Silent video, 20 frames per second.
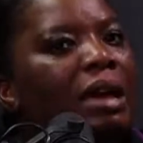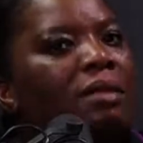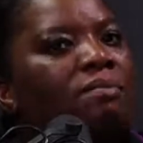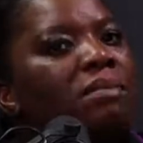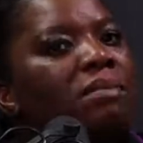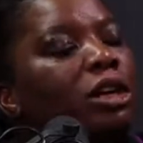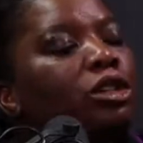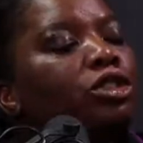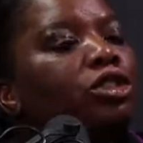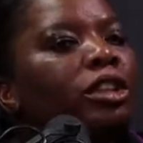
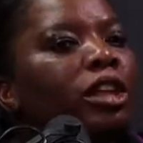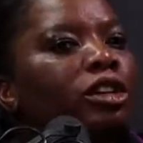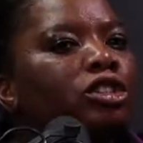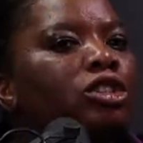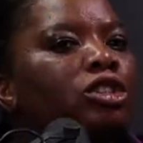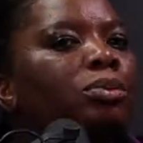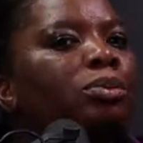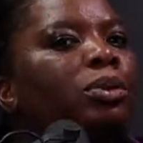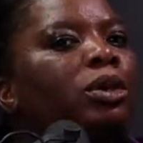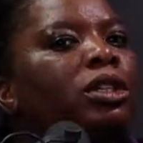make sure that
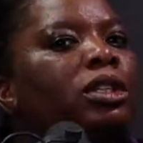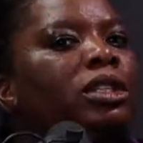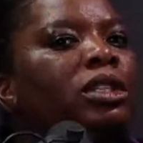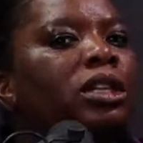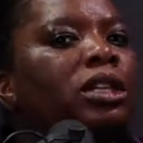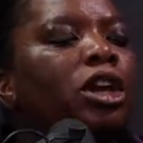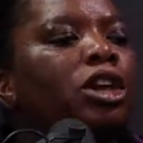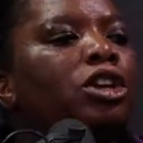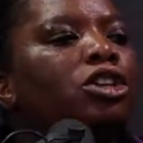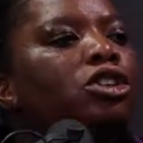you put
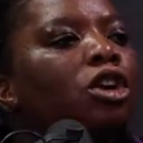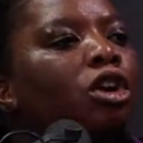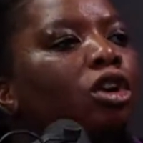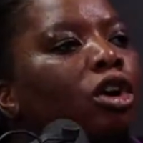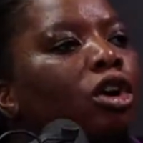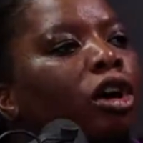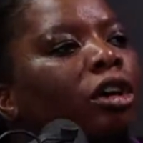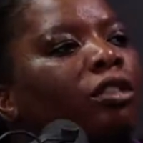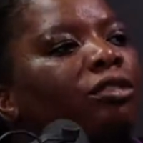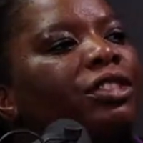your
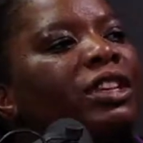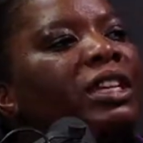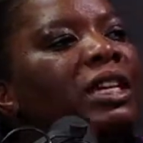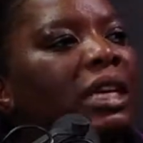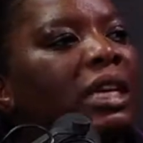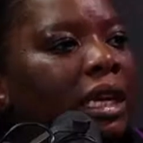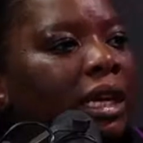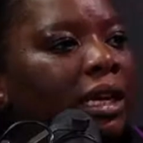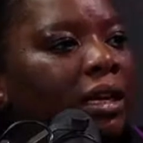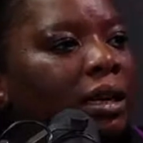coffee
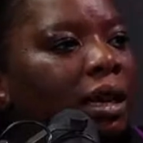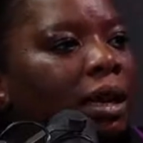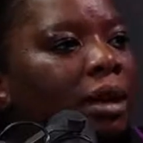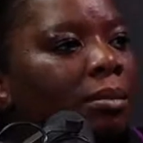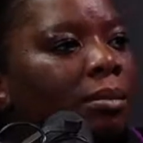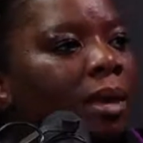in.